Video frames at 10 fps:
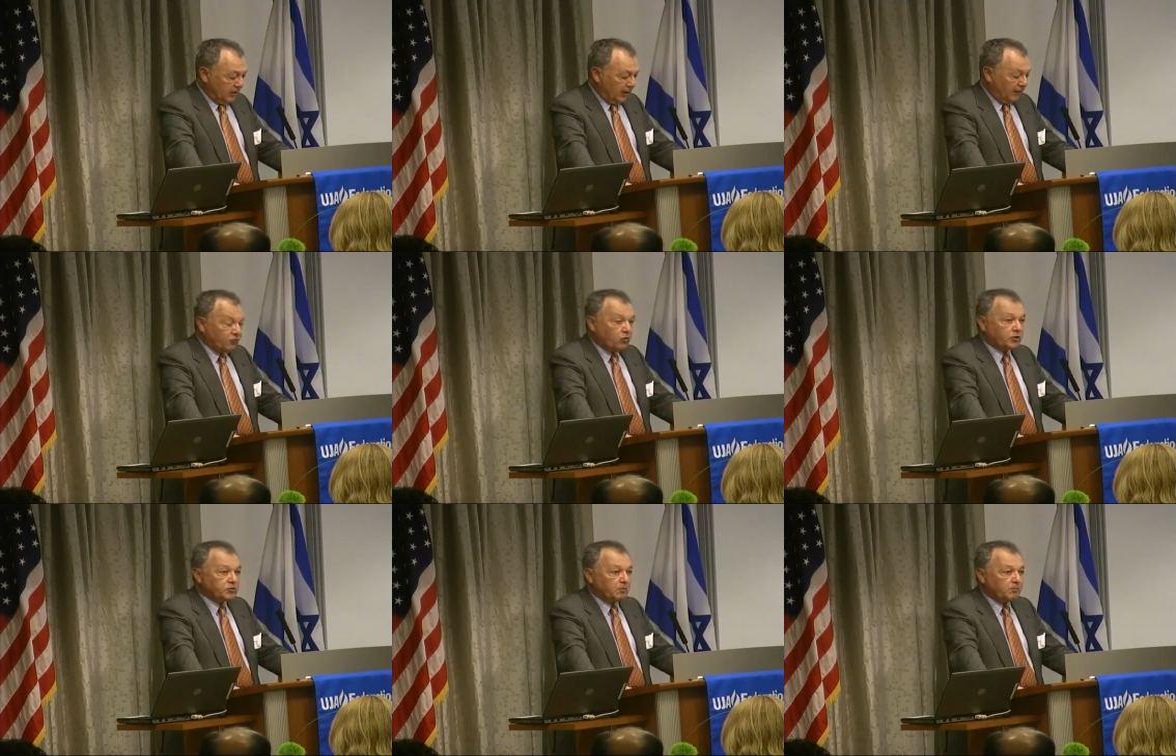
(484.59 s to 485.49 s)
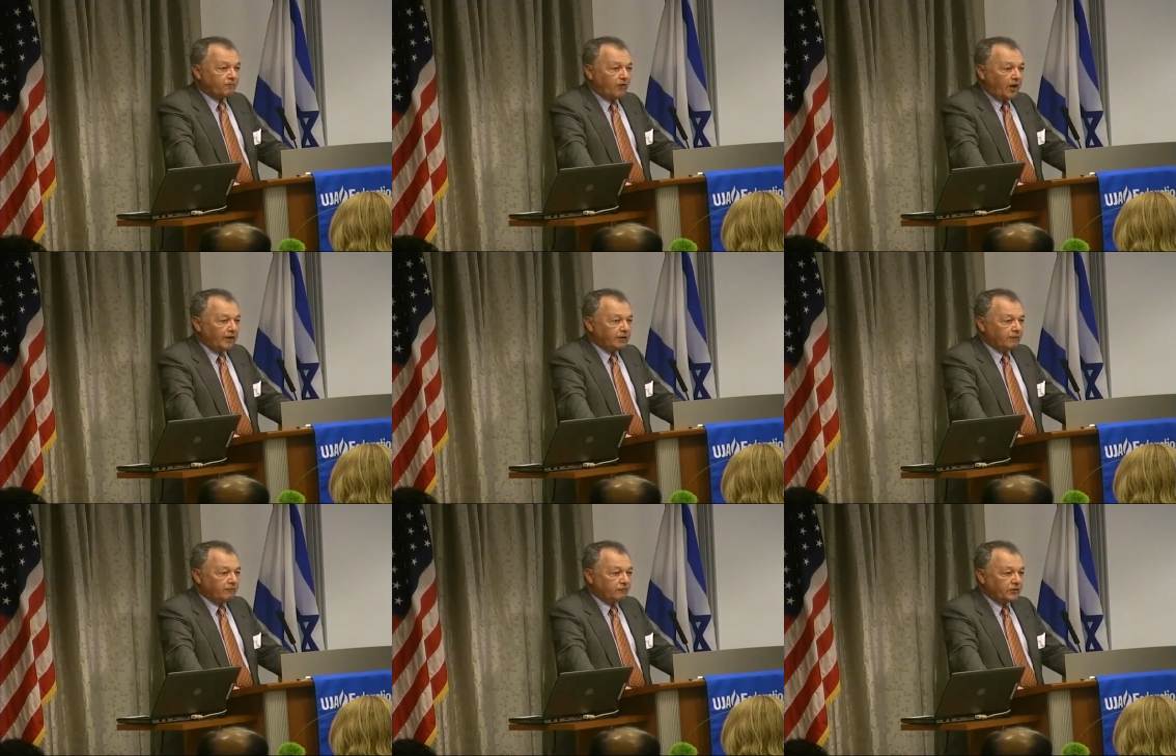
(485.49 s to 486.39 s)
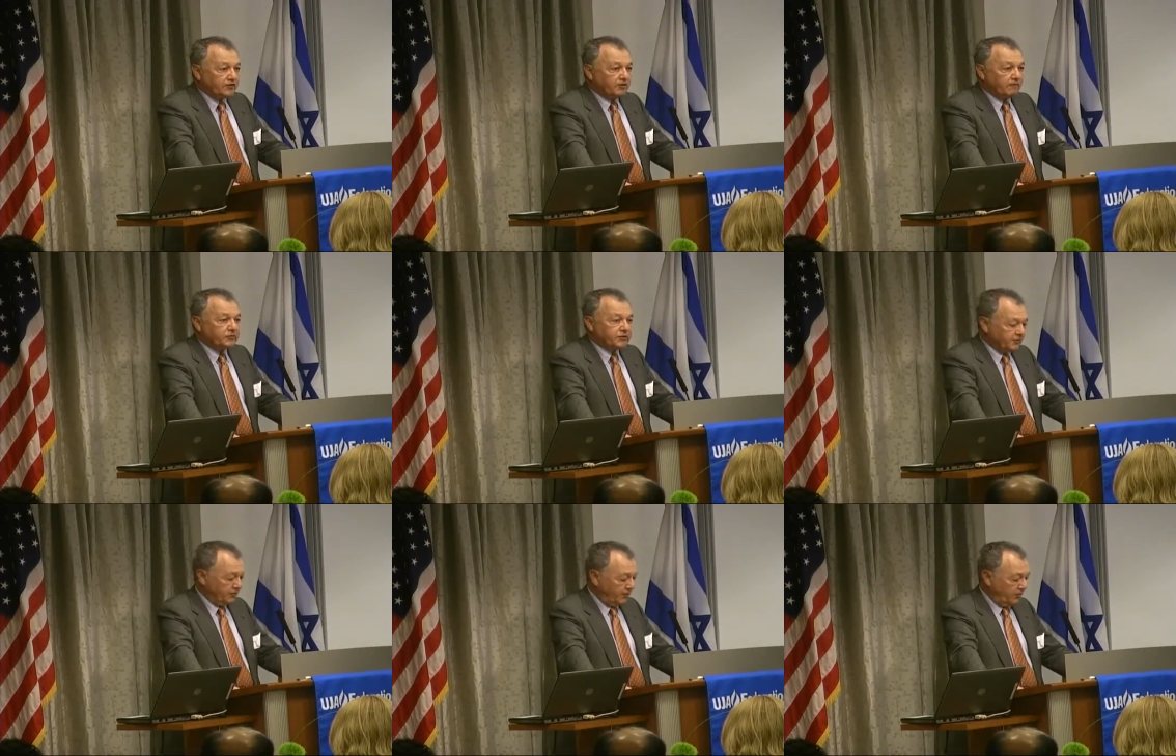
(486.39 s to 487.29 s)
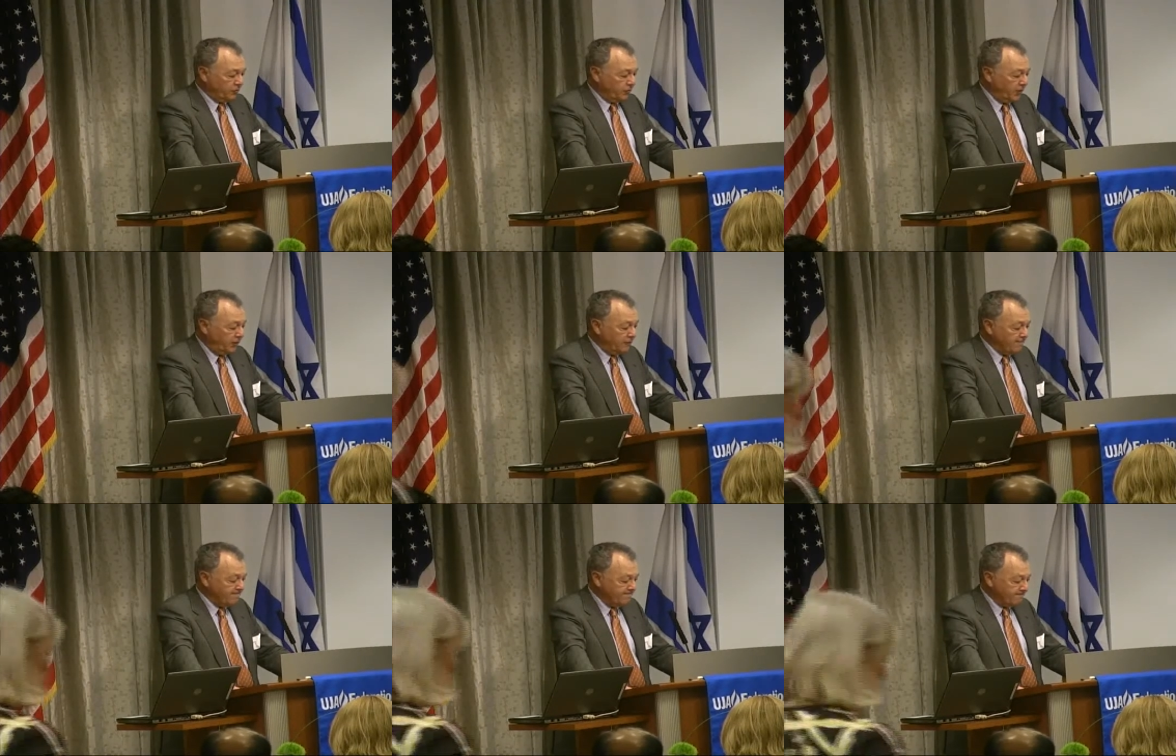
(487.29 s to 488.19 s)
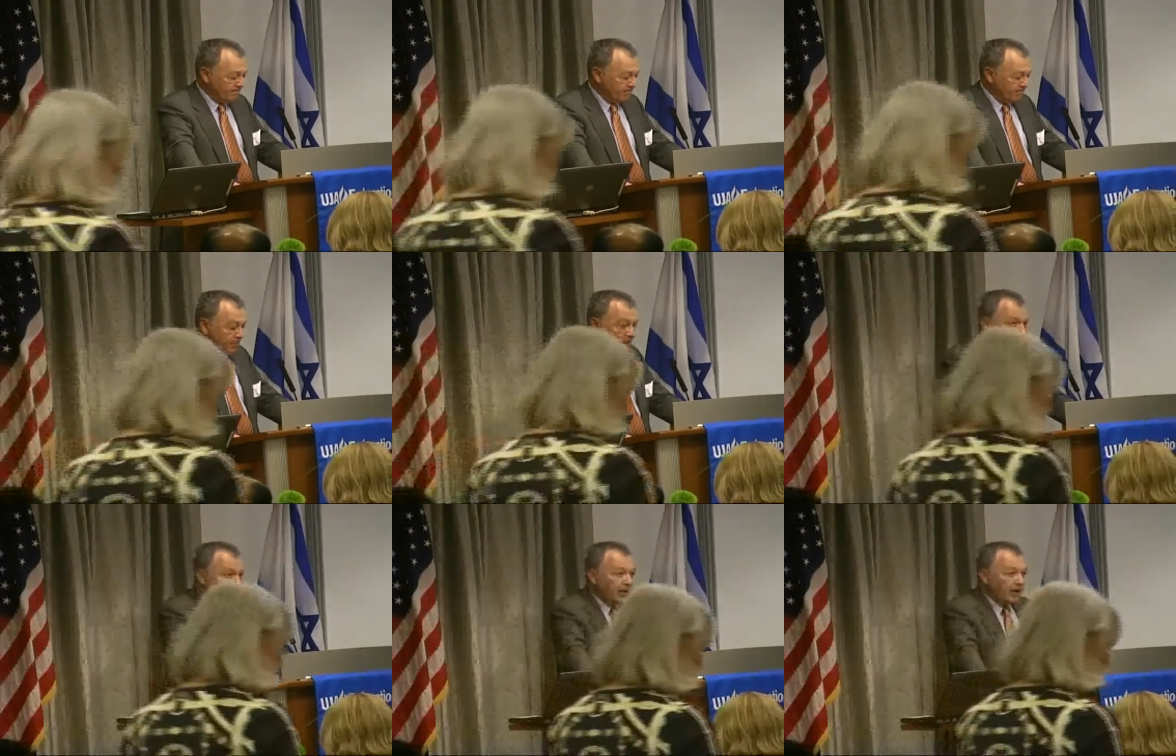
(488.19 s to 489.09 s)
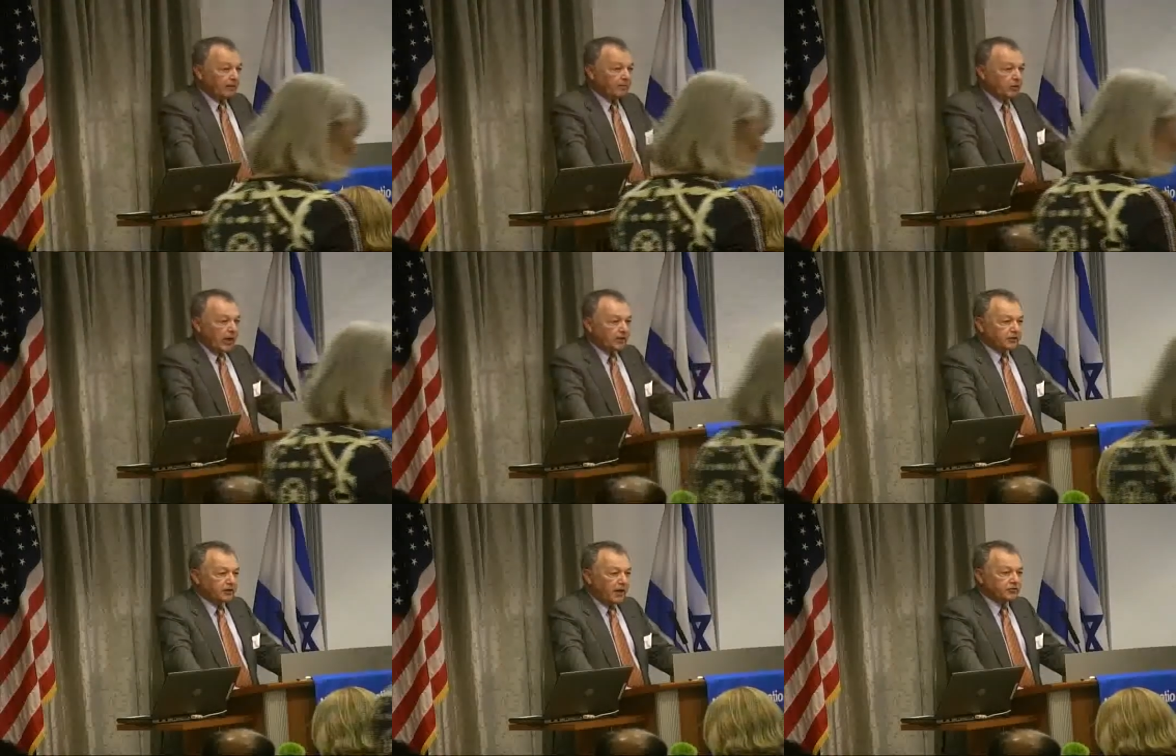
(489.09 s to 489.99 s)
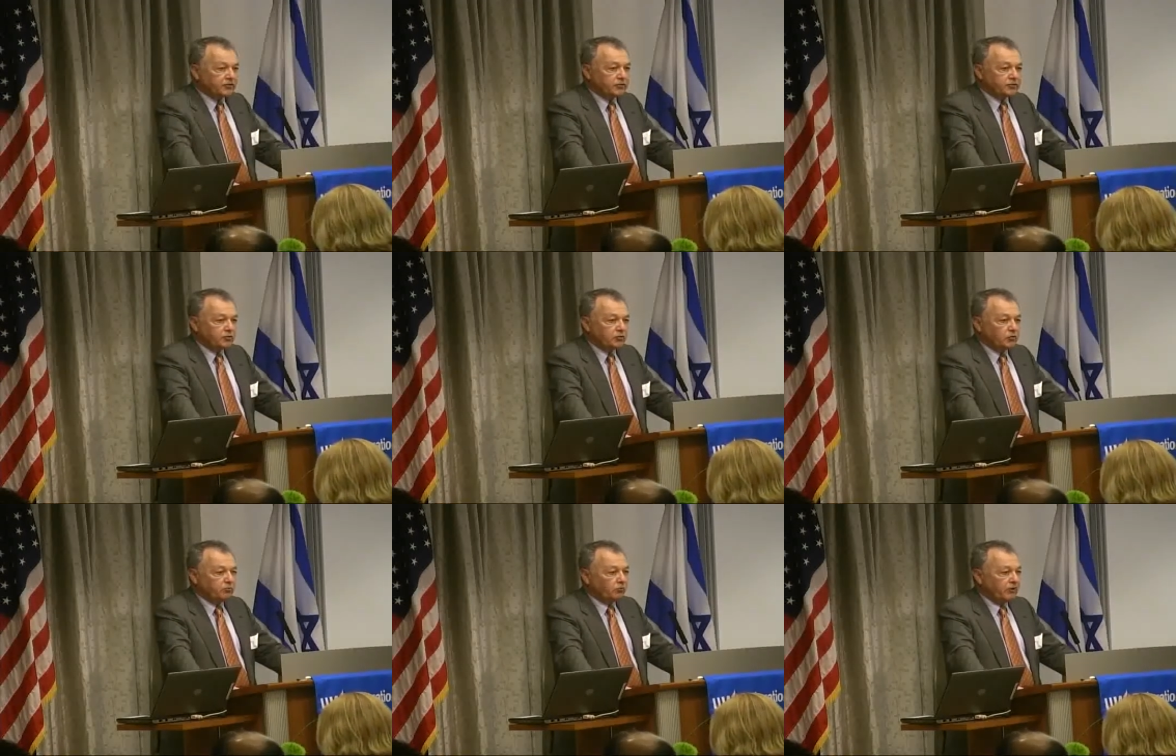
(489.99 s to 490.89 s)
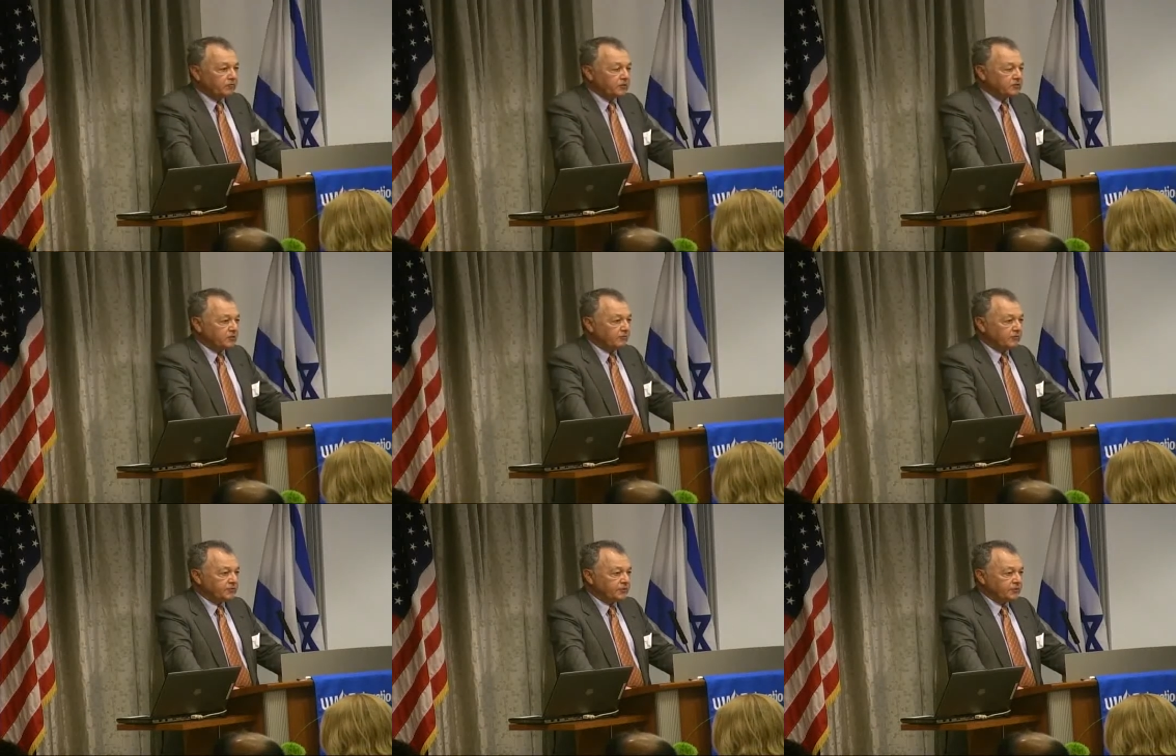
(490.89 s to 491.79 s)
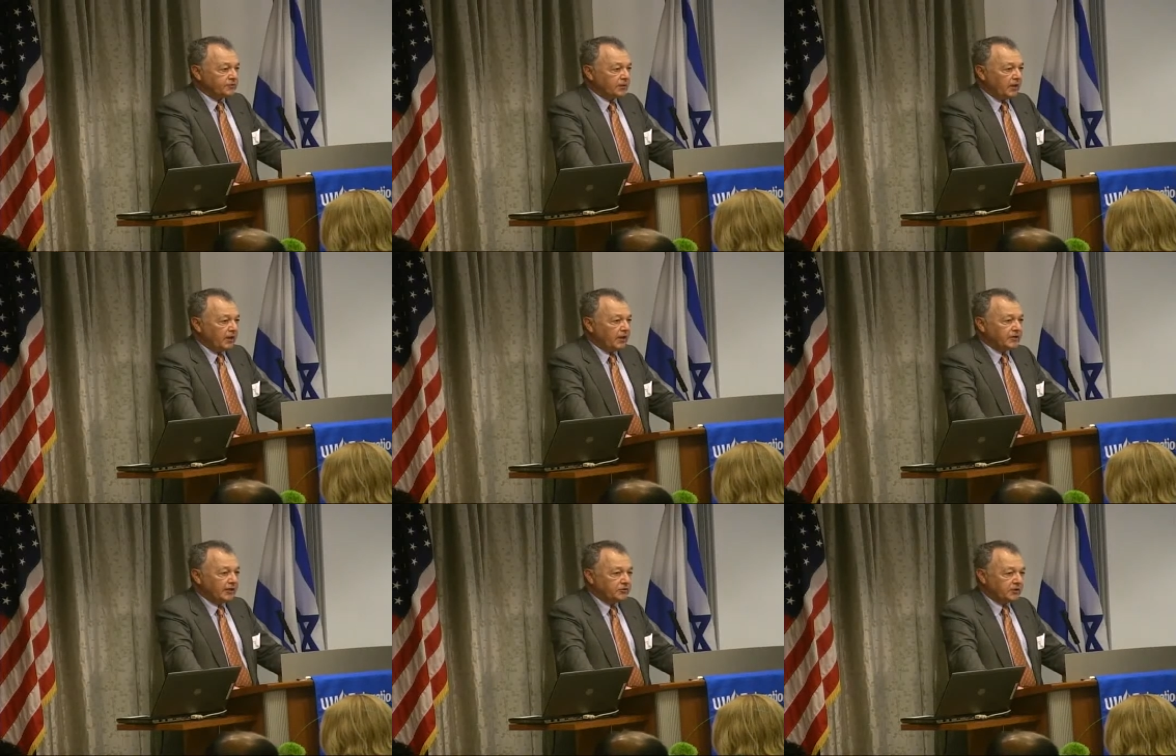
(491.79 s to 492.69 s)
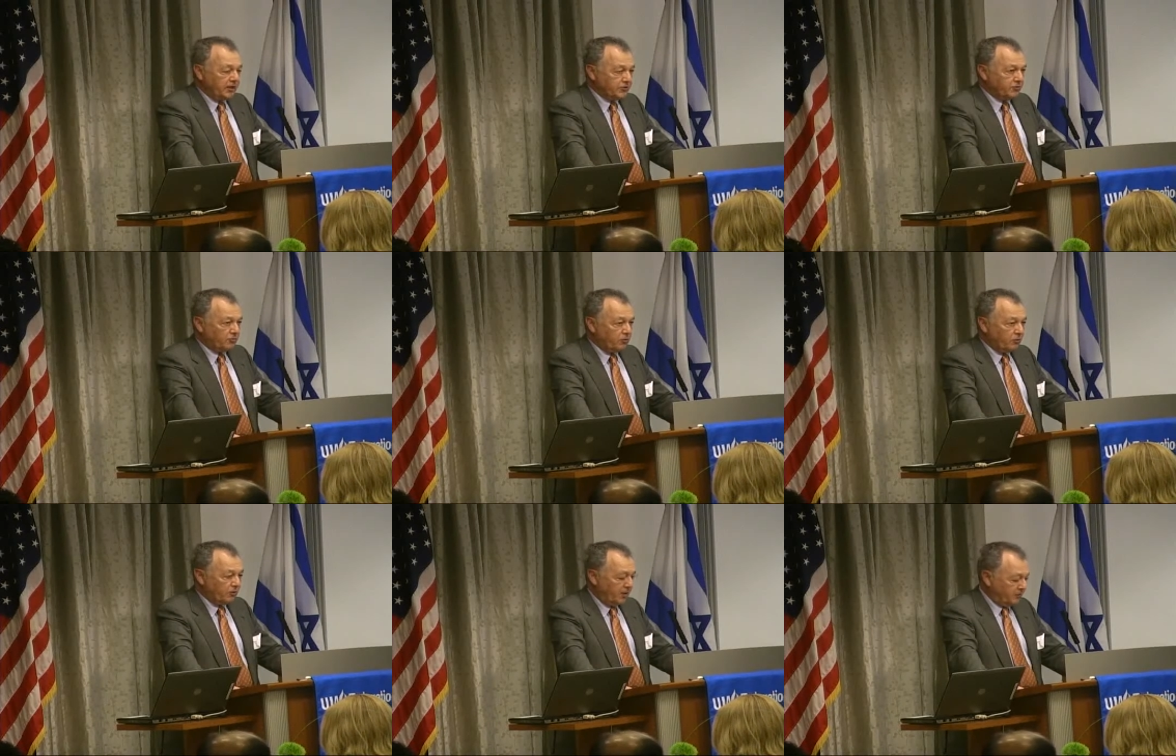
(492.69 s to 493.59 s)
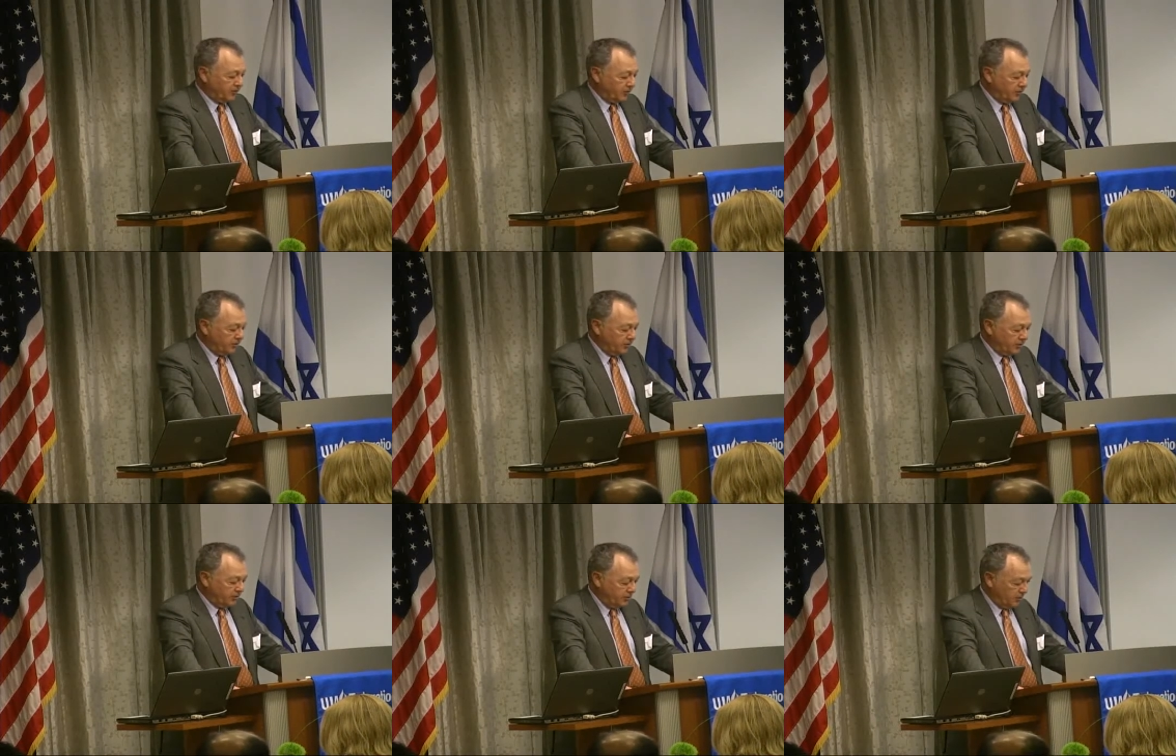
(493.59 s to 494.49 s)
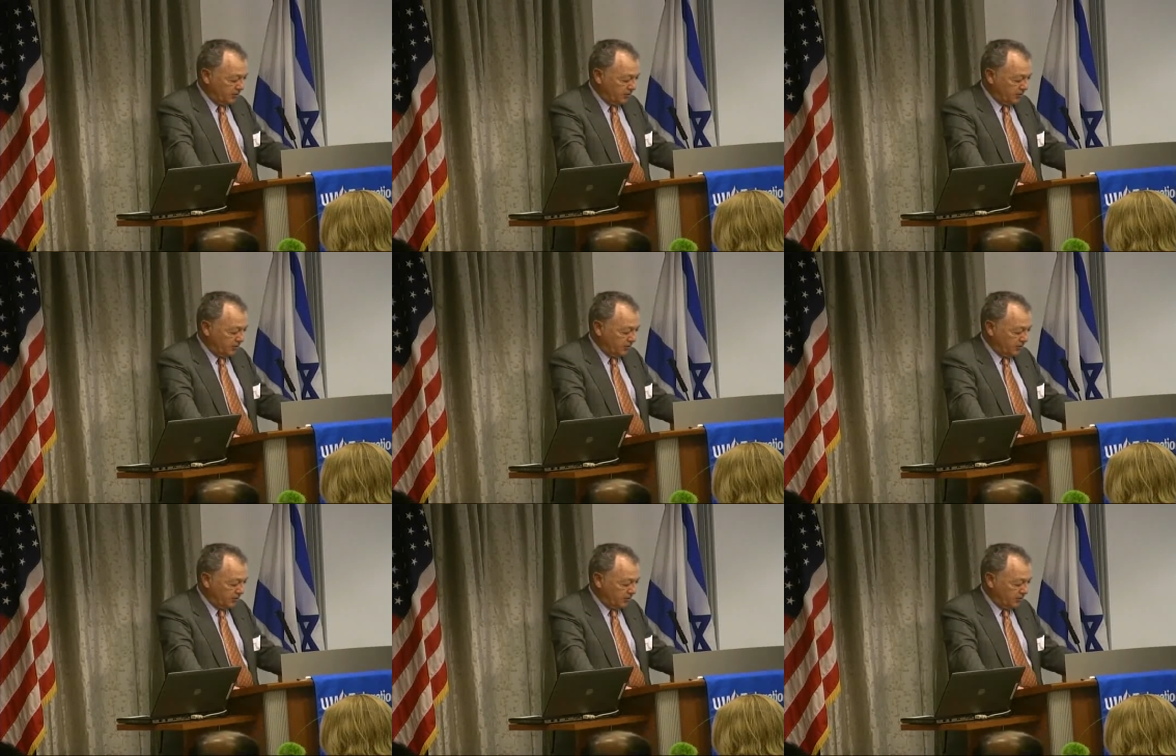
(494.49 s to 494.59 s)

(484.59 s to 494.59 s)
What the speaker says: And of course, we provide free services to those who need them, and connections to bereavement services and to educational programs such as this.